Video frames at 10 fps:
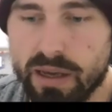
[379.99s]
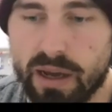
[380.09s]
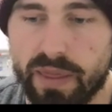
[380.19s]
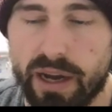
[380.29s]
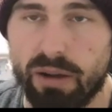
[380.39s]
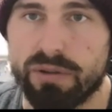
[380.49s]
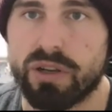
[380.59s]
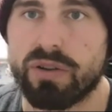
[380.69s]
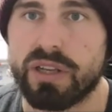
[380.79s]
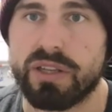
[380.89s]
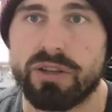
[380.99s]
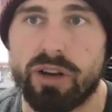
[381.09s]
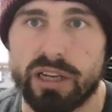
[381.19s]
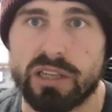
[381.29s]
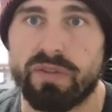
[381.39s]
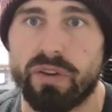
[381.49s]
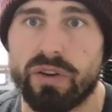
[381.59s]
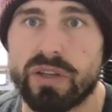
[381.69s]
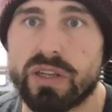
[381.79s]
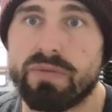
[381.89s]
And then it also goes into
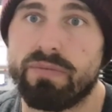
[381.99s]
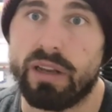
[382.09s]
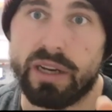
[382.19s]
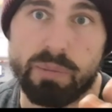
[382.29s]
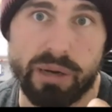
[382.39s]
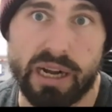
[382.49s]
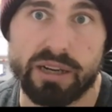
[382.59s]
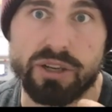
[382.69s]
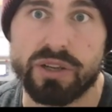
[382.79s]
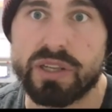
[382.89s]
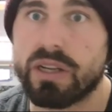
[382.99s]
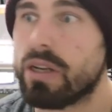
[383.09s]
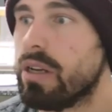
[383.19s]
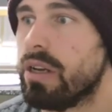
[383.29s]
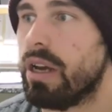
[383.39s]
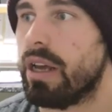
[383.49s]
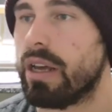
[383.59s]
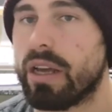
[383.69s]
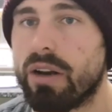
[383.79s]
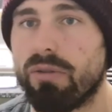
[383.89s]
transfers and departures,
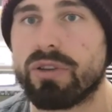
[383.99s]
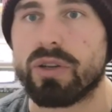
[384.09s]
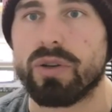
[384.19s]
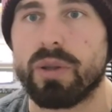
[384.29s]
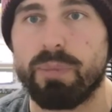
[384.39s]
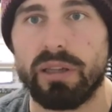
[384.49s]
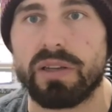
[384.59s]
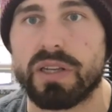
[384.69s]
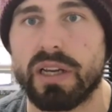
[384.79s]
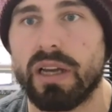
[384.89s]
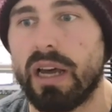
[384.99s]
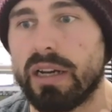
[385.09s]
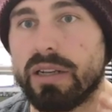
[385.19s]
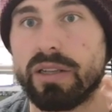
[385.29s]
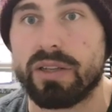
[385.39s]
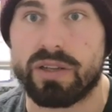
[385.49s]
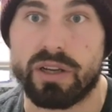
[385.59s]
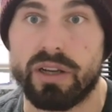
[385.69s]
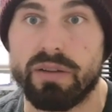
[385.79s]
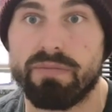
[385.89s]
and also the policy, and as
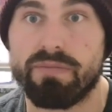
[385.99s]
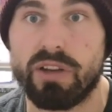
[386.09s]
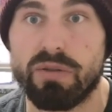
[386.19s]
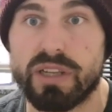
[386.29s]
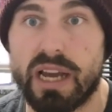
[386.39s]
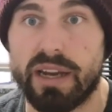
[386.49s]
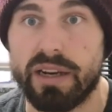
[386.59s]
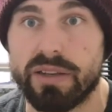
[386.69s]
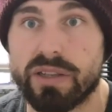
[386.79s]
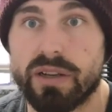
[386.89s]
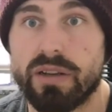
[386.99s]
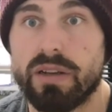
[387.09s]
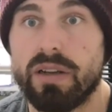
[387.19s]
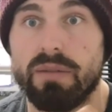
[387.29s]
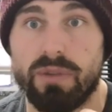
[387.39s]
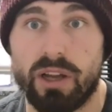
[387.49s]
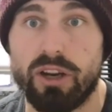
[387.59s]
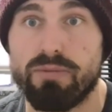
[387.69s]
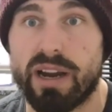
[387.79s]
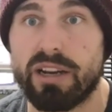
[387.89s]
new signings, a
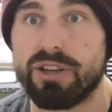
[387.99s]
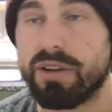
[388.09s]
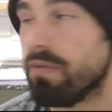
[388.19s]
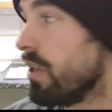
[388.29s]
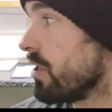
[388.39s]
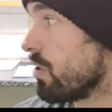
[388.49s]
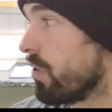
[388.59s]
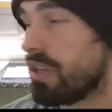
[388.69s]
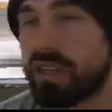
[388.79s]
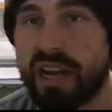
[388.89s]
new manager. So going to